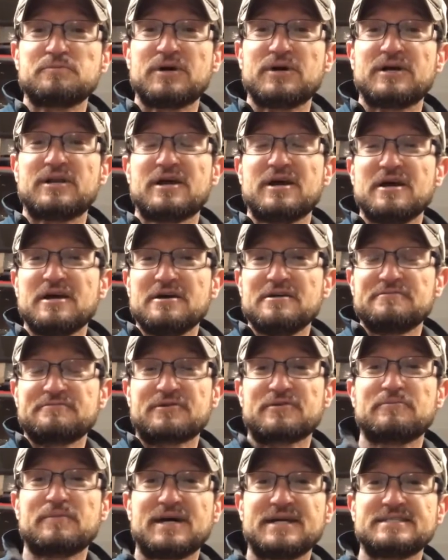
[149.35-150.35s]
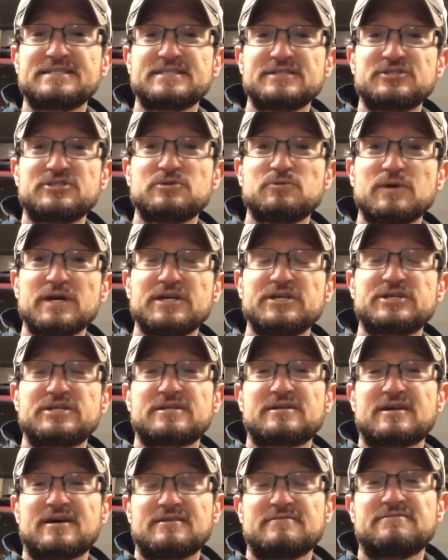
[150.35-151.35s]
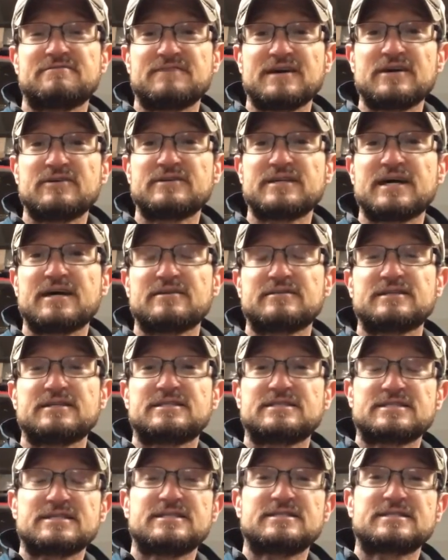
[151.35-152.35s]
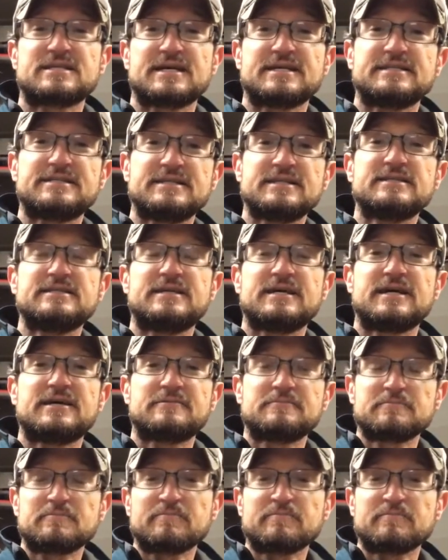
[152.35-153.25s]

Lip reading: But for my situation, I've found out that since I did get